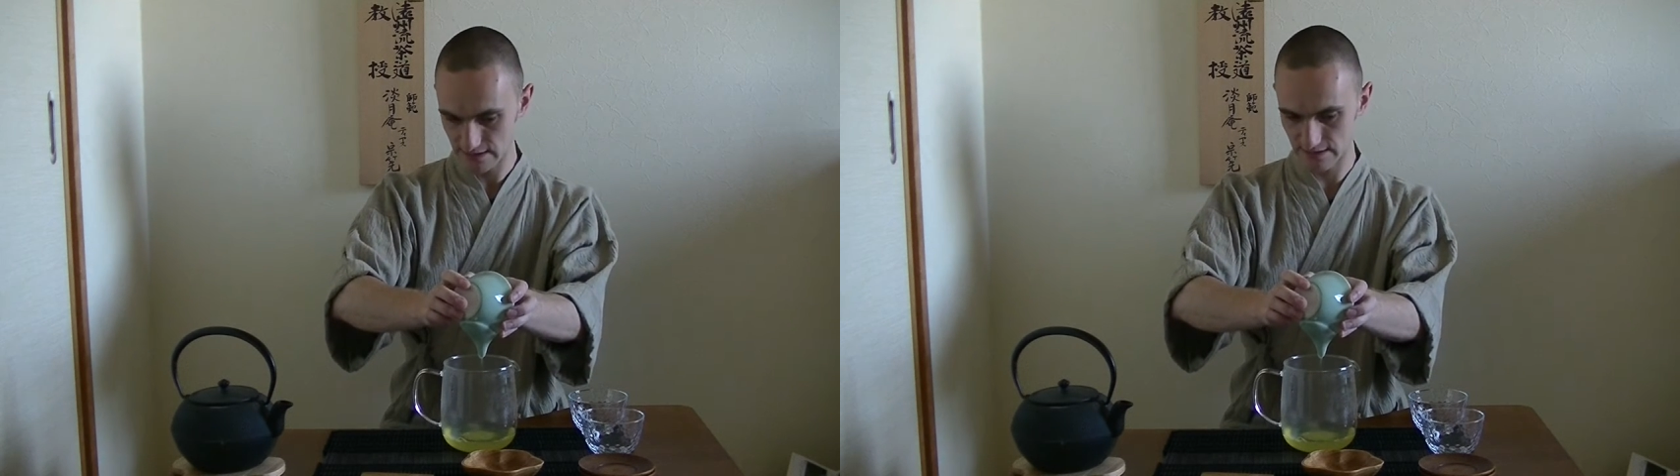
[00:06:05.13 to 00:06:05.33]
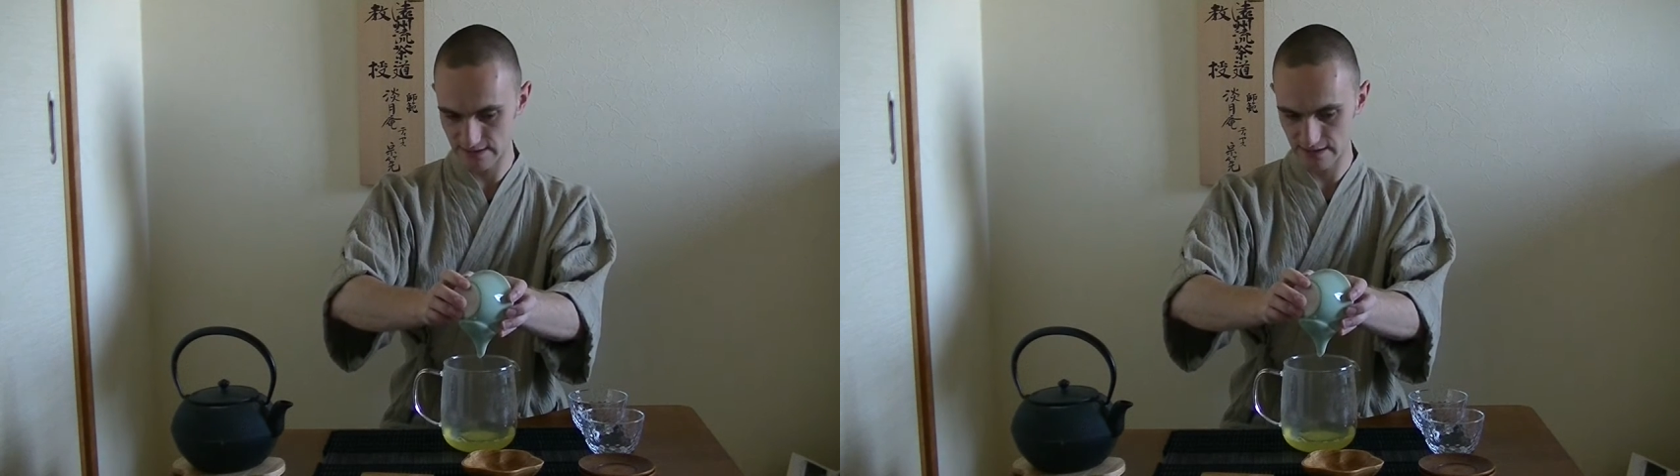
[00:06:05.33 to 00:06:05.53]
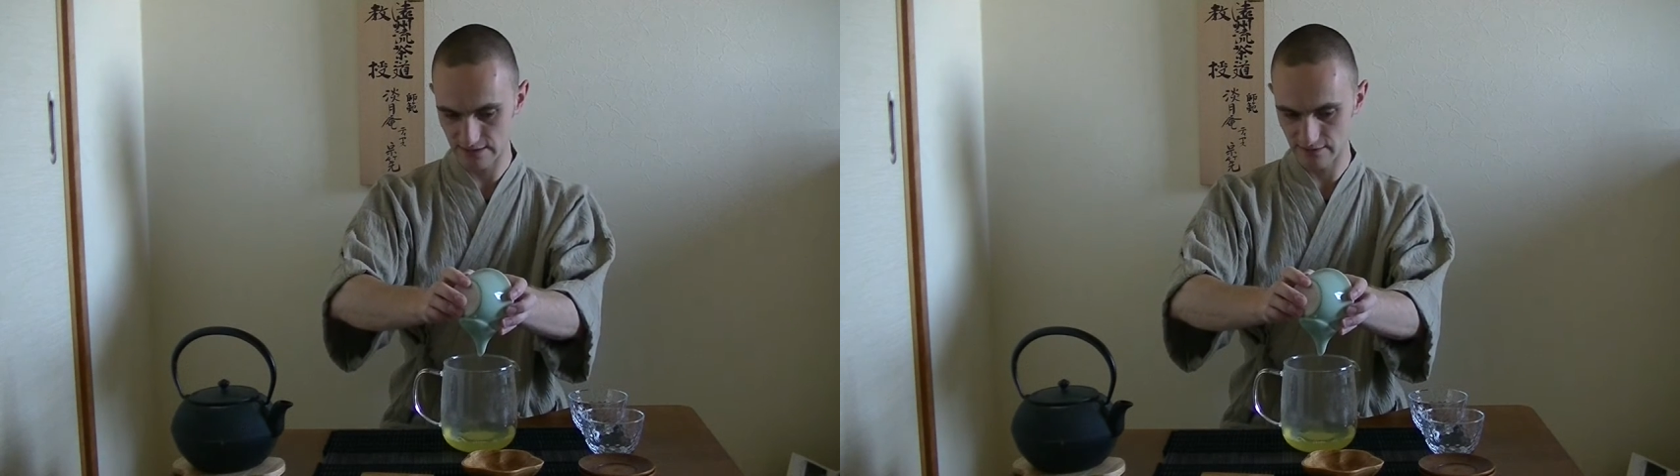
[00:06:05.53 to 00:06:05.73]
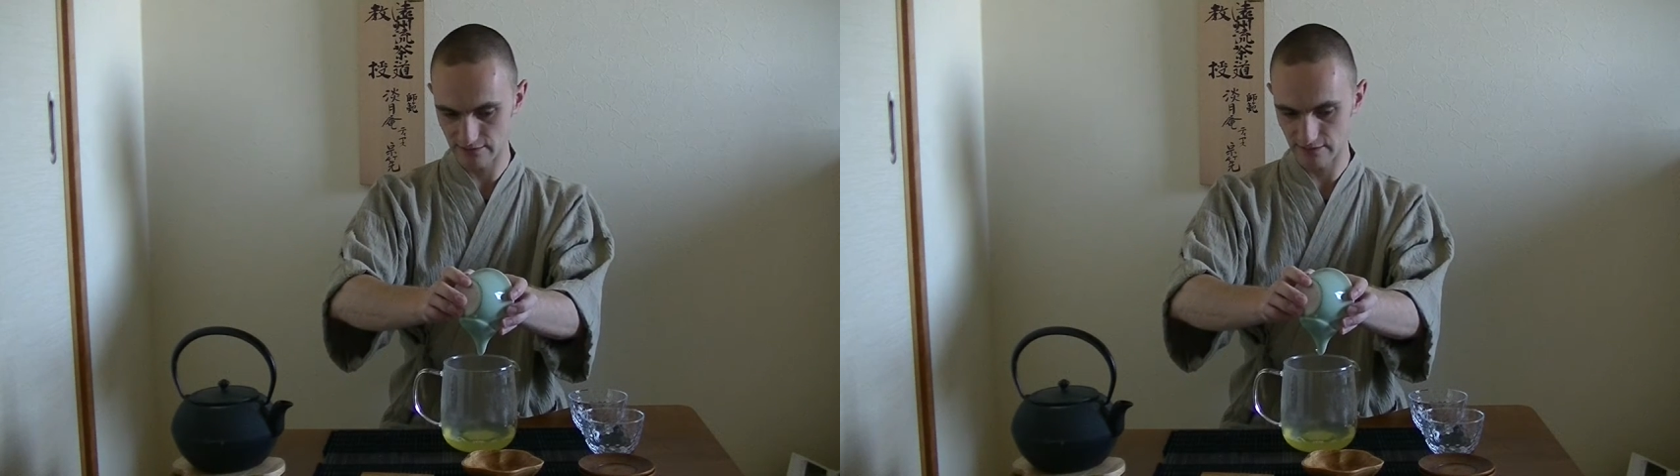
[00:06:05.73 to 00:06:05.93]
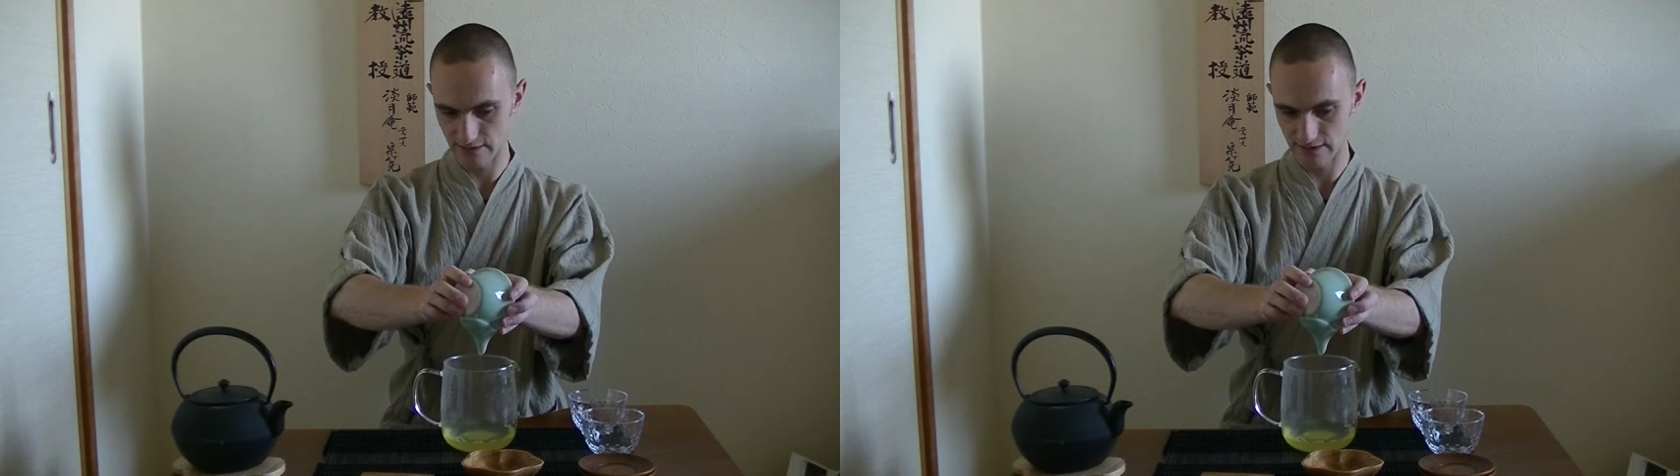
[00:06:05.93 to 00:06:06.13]
the second
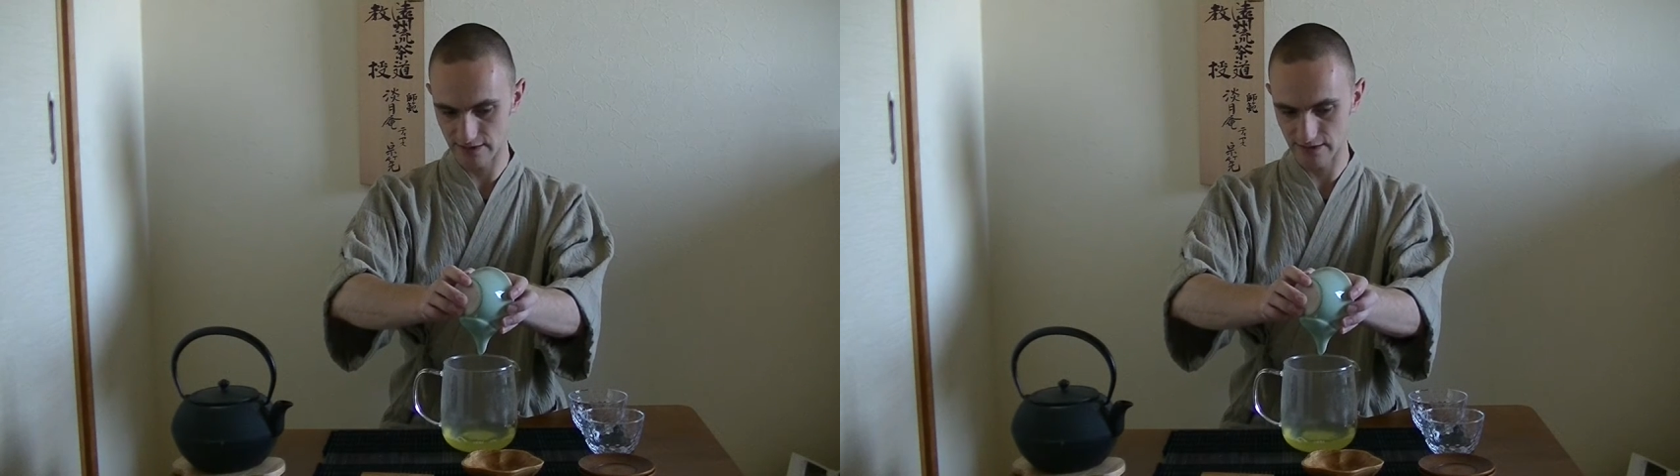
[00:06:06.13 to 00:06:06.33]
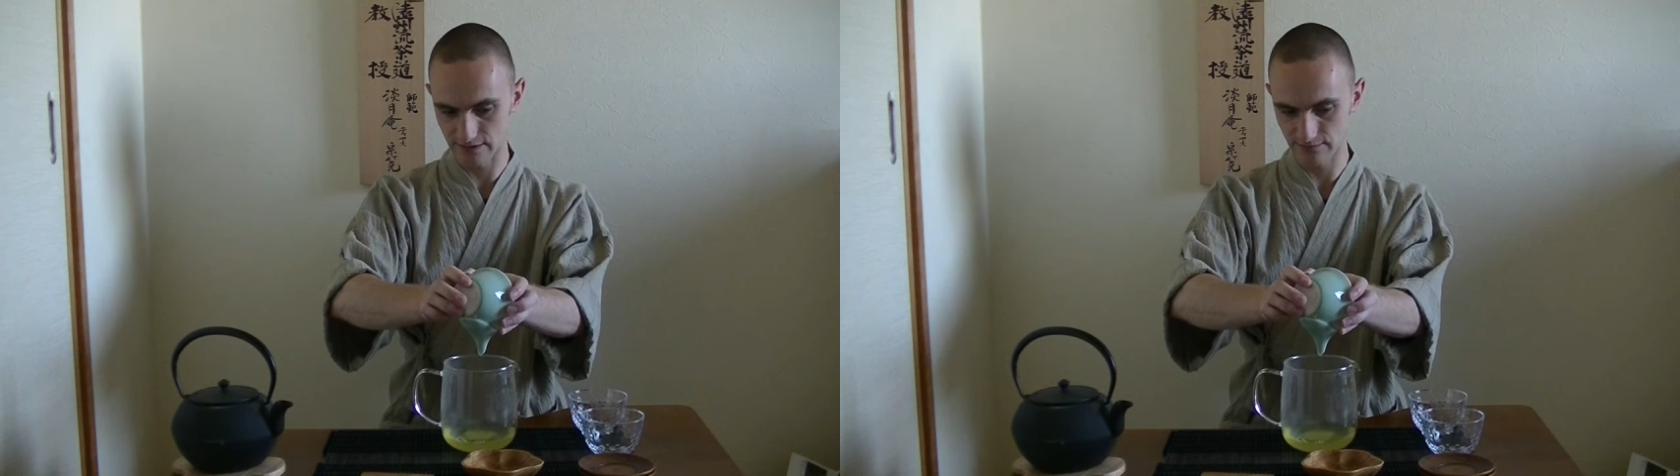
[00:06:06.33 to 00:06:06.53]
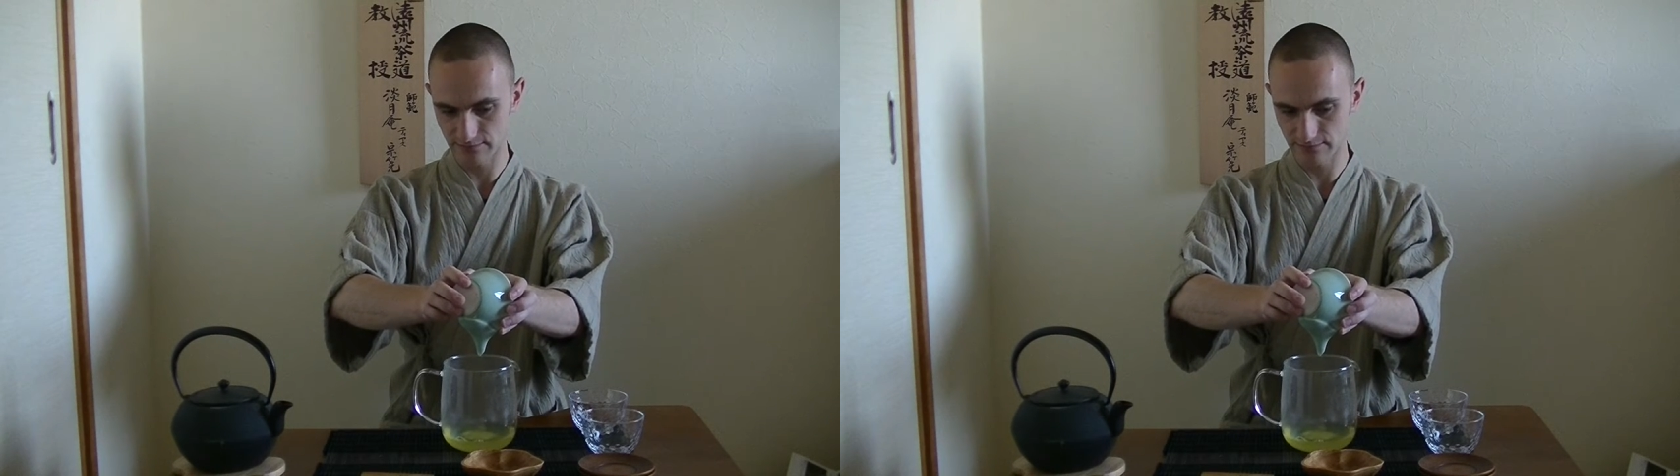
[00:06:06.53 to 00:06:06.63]
edition.